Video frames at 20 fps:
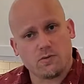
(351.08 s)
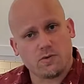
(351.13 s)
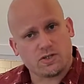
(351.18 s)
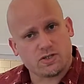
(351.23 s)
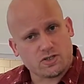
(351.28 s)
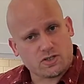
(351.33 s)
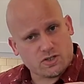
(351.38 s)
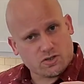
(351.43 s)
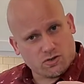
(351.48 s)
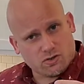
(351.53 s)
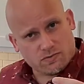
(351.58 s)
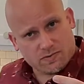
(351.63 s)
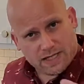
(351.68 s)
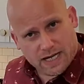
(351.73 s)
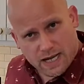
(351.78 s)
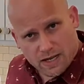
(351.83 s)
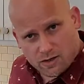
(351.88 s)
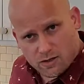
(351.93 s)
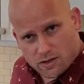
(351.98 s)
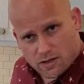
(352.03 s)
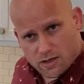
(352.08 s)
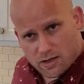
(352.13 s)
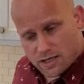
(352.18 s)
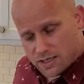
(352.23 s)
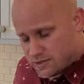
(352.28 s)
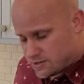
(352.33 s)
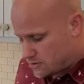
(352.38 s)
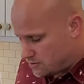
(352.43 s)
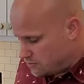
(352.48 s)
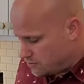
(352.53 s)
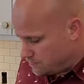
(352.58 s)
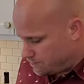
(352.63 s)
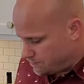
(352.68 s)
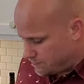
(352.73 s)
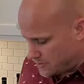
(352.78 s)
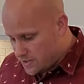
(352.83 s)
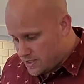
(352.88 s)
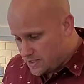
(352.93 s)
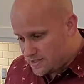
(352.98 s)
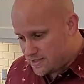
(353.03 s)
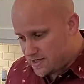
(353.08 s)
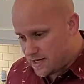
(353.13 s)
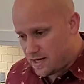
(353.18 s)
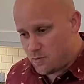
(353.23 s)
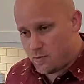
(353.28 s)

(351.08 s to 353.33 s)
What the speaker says: which is served down on an ice cube, we say